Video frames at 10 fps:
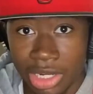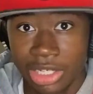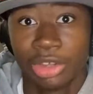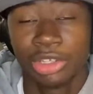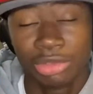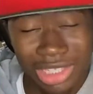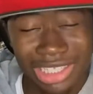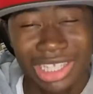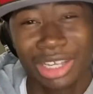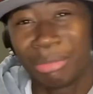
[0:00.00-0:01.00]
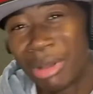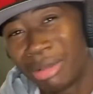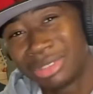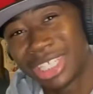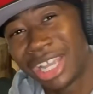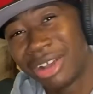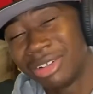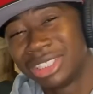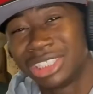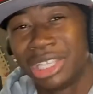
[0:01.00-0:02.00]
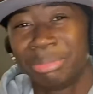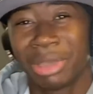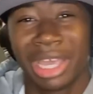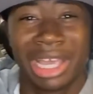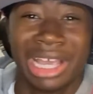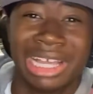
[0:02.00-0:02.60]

I know you think that your mom's saying go to sleep at